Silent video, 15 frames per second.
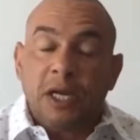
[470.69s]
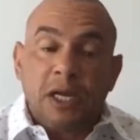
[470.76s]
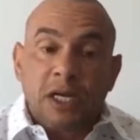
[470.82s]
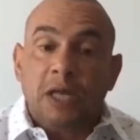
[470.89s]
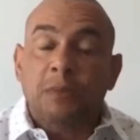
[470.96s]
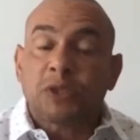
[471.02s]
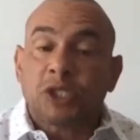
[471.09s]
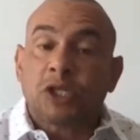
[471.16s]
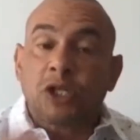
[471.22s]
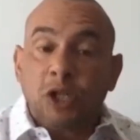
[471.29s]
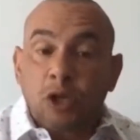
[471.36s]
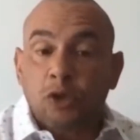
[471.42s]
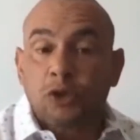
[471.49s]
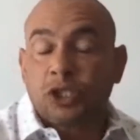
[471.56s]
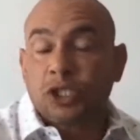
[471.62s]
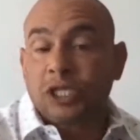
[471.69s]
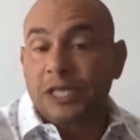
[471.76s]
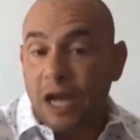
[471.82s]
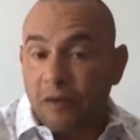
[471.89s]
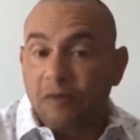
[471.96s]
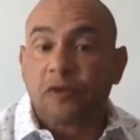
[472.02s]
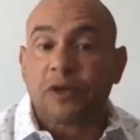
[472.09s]
comes close to
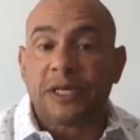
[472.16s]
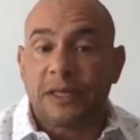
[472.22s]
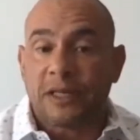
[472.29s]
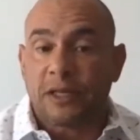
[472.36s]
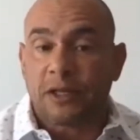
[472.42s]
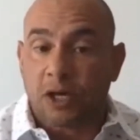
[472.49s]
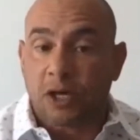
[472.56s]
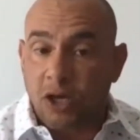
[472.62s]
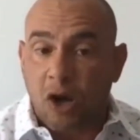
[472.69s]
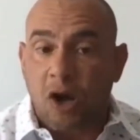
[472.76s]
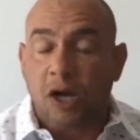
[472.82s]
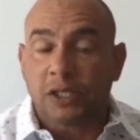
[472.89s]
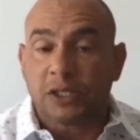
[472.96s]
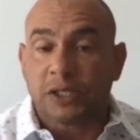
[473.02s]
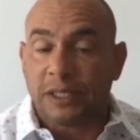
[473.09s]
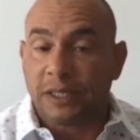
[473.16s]
covering the cost